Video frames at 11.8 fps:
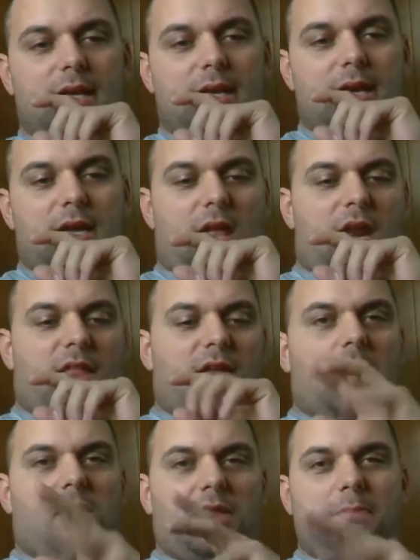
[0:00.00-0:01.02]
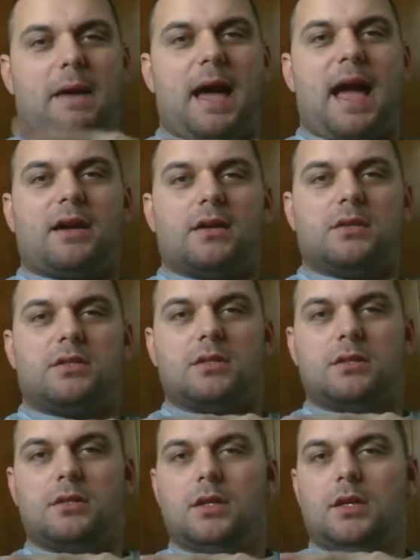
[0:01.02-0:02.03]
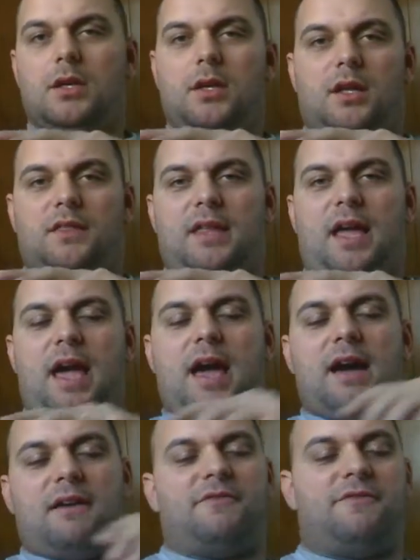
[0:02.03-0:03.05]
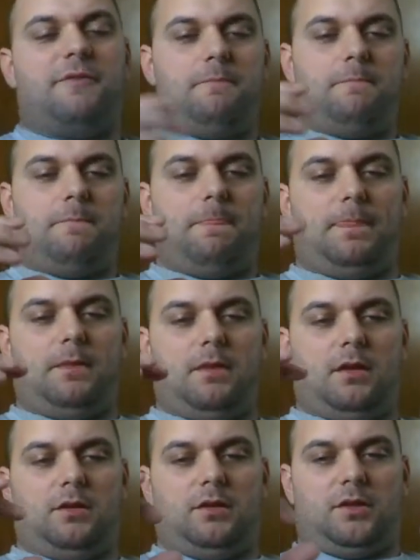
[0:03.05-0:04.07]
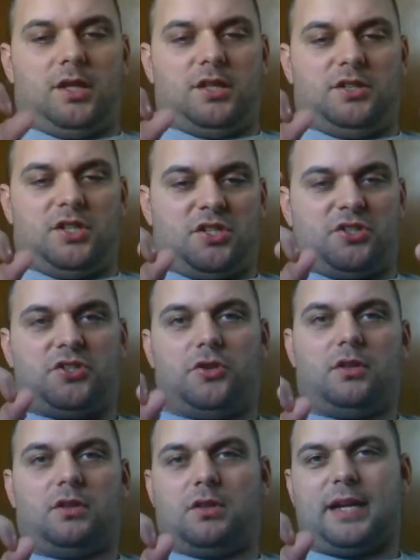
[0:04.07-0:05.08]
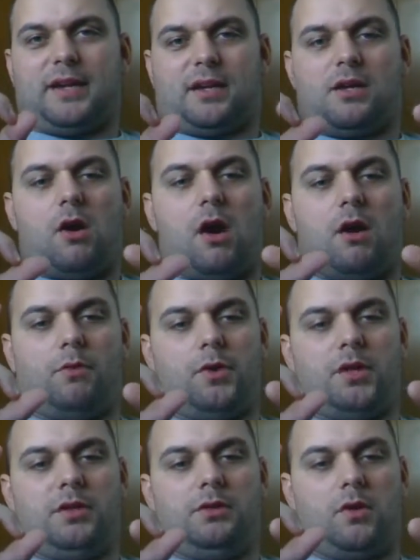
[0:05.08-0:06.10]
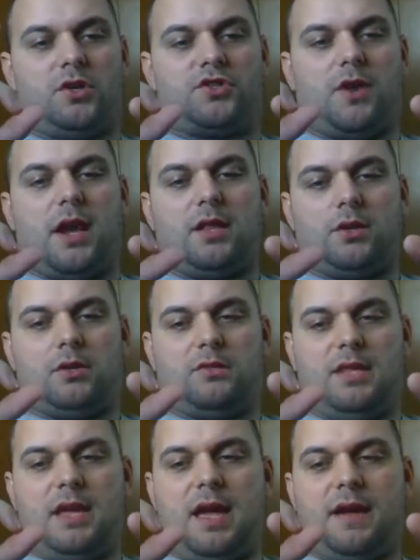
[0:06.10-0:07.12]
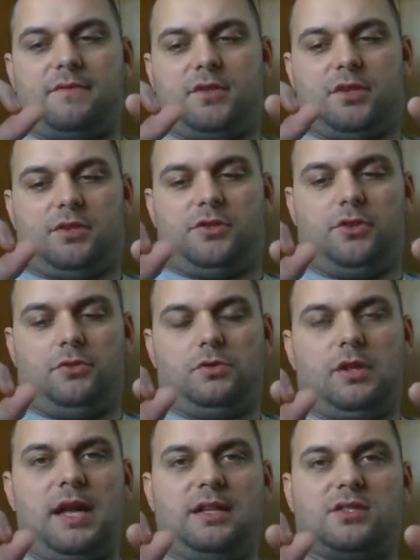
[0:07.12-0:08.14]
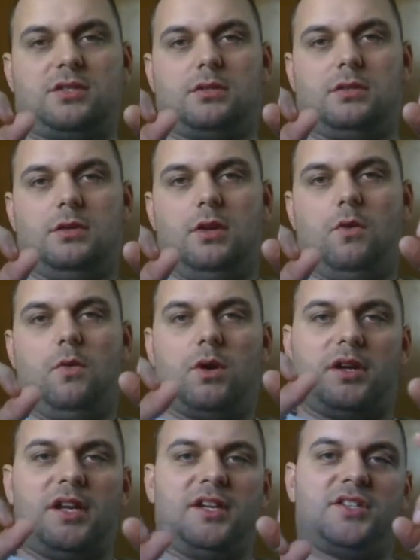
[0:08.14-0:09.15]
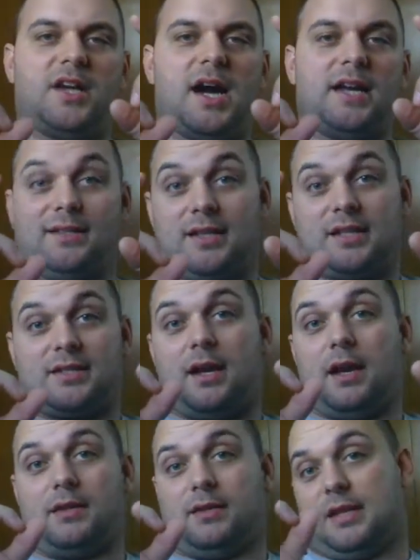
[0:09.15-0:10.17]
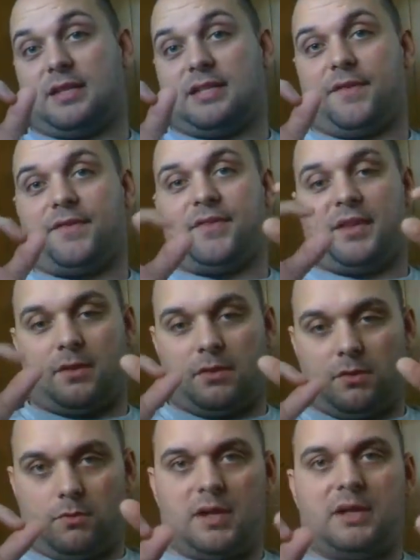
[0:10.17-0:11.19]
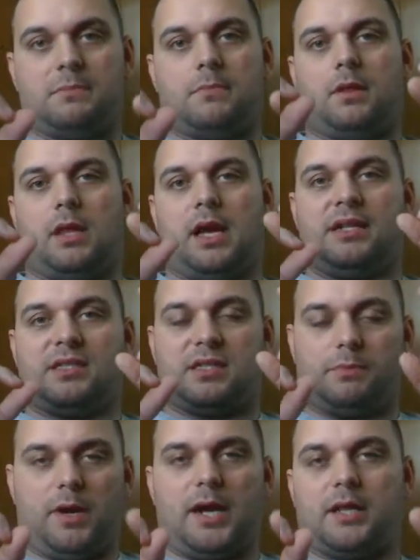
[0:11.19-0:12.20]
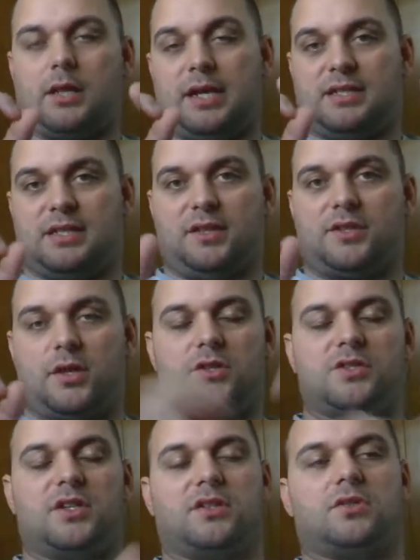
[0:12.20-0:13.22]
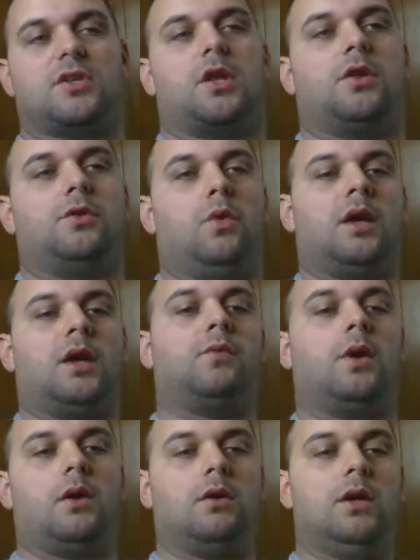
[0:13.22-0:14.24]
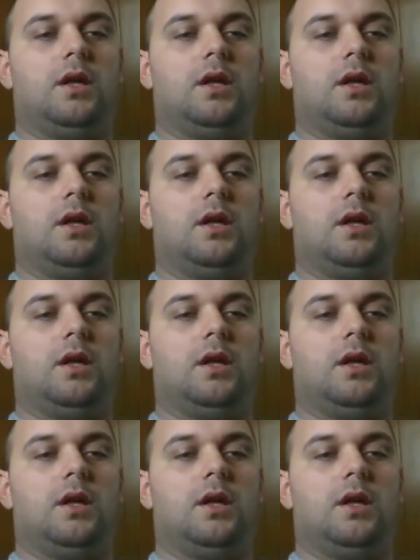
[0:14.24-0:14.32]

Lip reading: a lot of the Harley baggers. They have just the 2, like a car would or a trailer. They have the 2 lights, one on each side. It does everything. They're the running lights, the brake lights, and the turn signals all in one. Well,